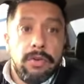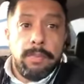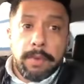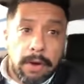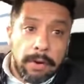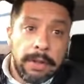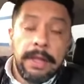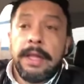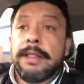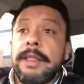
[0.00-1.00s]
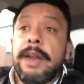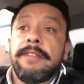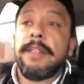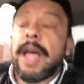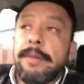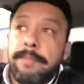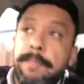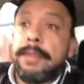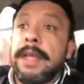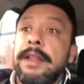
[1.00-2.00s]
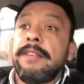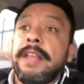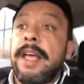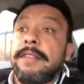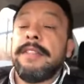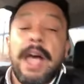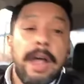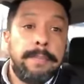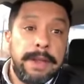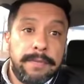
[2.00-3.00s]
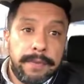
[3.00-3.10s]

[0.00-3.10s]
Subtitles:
loophole that has not been